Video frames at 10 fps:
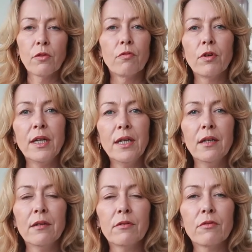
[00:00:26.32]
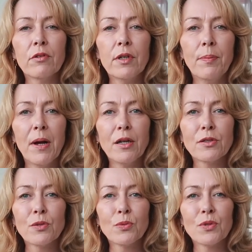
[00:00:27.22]
three
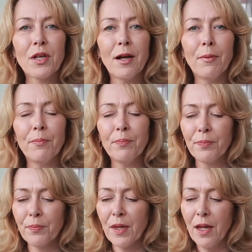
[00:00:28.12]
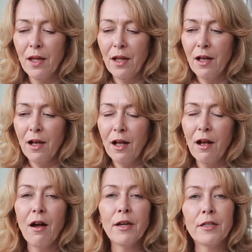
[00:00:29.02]
parcels come.
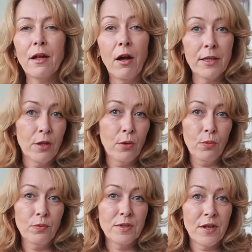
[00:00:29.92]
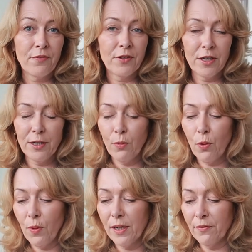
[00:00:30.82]
And I know definitely
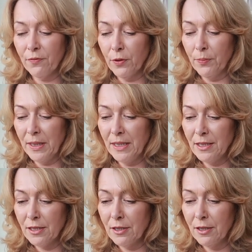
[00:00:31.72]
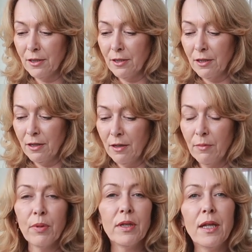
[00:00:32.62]
what one of them is,
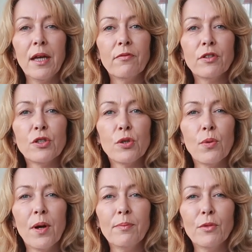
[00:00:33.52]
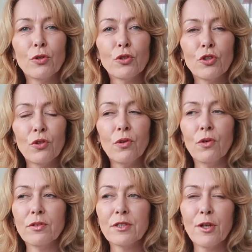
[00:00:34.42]
but the other two I'm not sure.
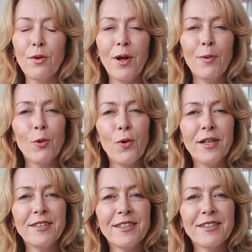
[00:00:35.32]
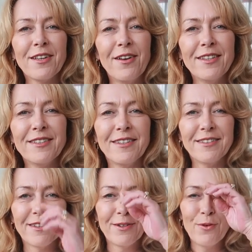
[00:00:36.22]
So I'm quite
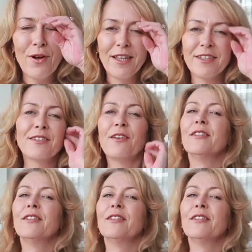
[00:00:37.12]
excited to open